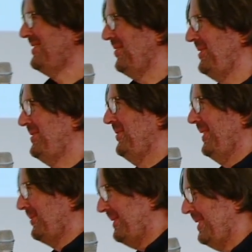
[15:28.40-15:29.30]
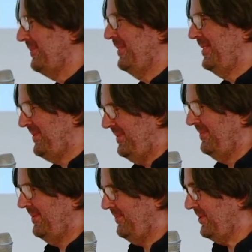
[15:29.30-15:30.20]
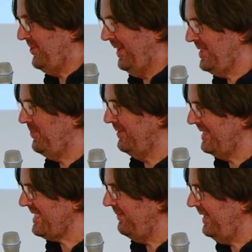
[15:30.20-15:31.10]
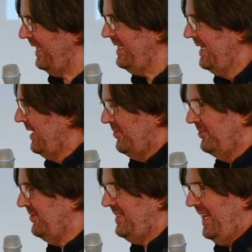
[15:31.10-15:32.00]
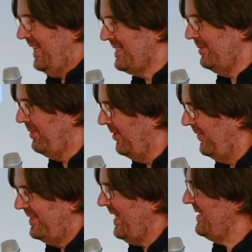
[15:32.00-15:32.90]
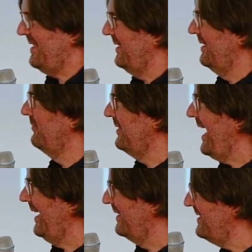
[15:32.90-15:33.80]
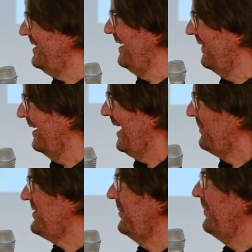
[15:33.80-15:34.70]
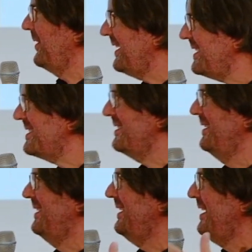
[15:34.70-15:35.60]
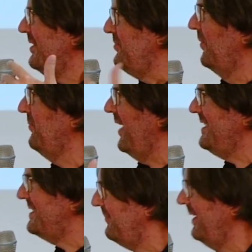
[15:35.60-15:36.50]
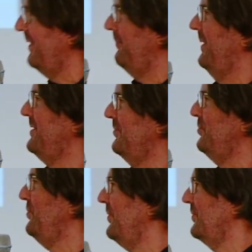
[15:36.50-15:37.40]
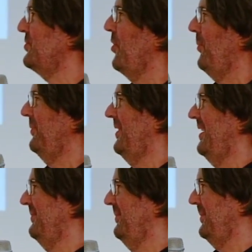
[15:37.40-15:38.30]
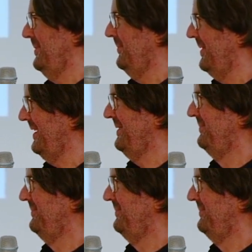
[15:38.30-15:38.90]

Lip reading: to the real world and what you experience every day, could you tell us about the testing reality in the lab? So what is it you're faced with when you do your job in i14y?